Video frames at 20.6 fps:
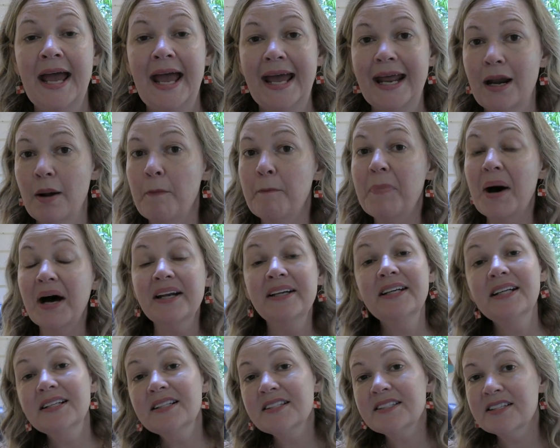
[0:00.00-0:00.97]
an
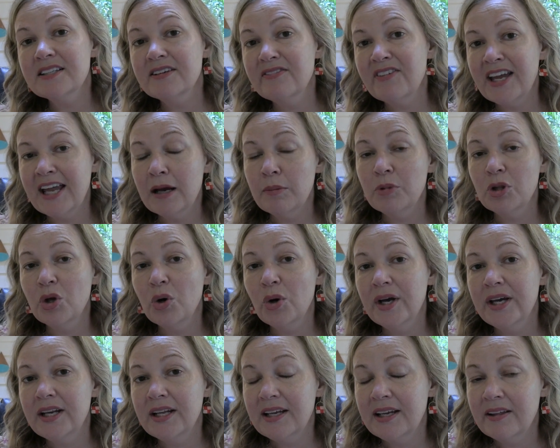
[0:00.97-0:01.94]
abundance of
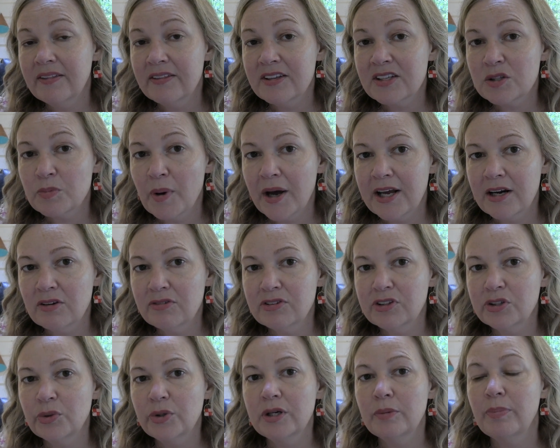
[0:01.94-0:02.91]
amyloid in the spinal
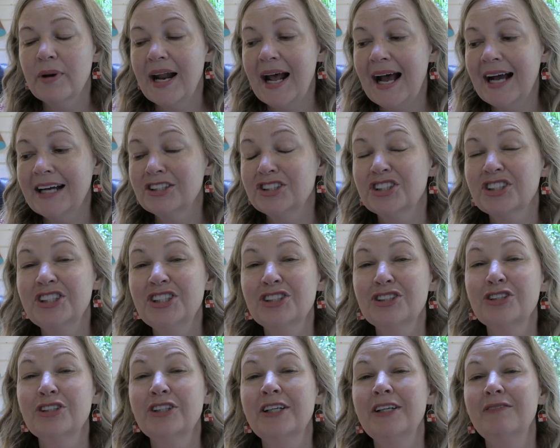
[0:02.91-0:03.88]
fluid, but actually
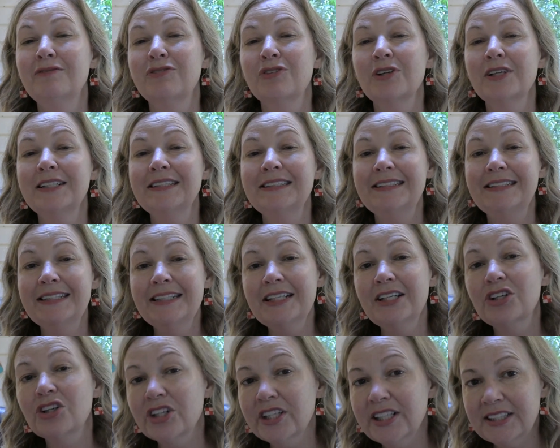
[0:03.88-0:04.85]
you're looking for a
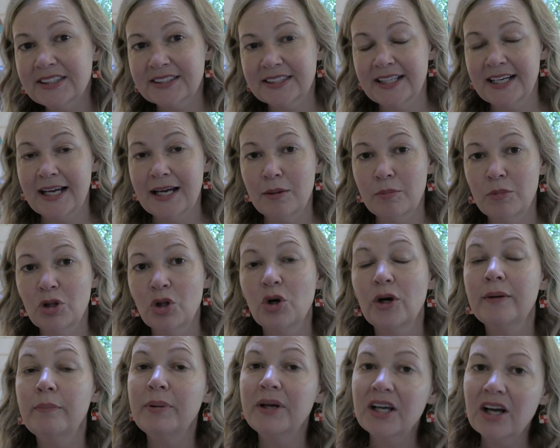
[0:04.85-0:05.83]
decrease in
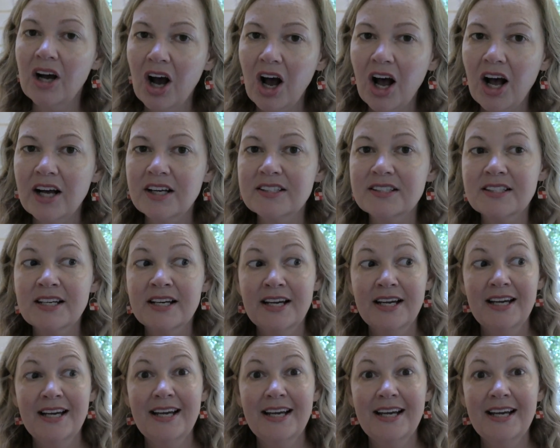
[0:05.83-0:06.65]
amyloid because